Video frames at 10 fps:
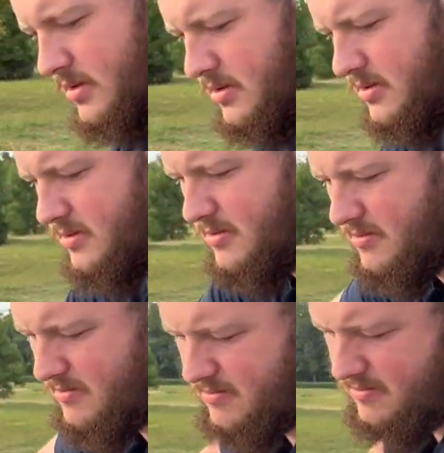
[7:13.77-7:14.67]

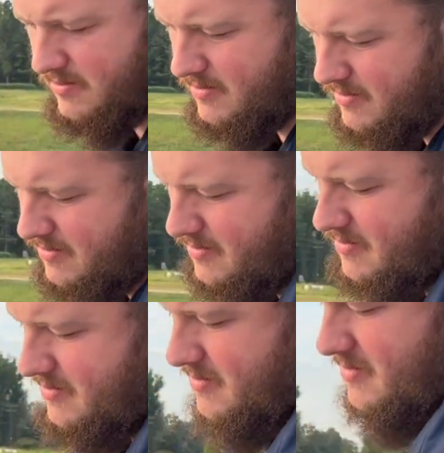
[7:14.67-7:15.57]

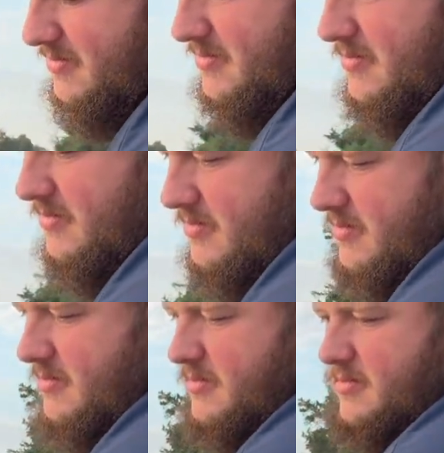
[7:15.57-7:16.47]

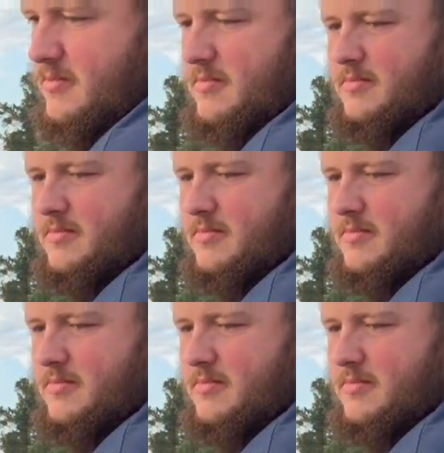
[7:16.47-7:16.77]
(no one is talking)